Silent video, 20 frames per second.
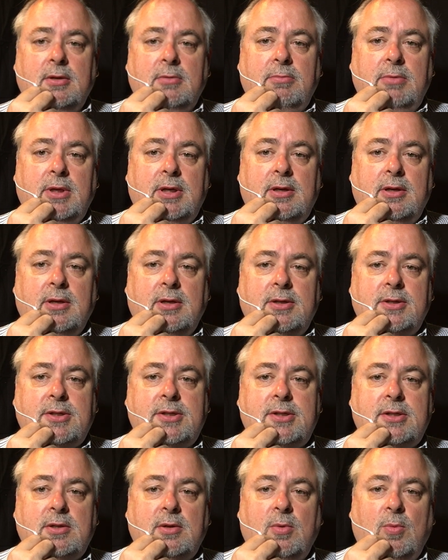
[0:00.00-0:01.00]

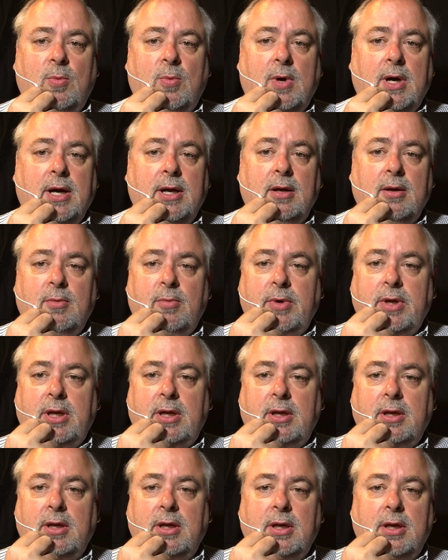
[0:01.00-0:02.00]
because why are
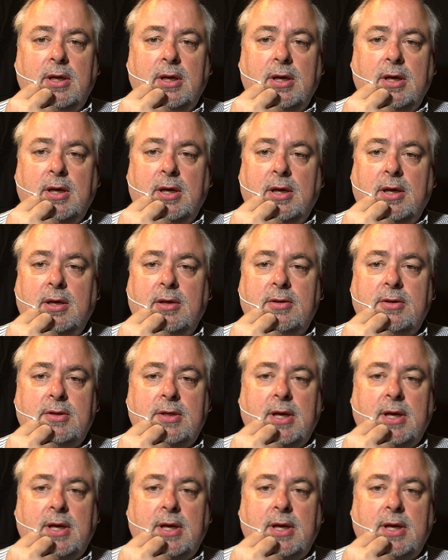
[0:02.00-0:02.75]
we uh,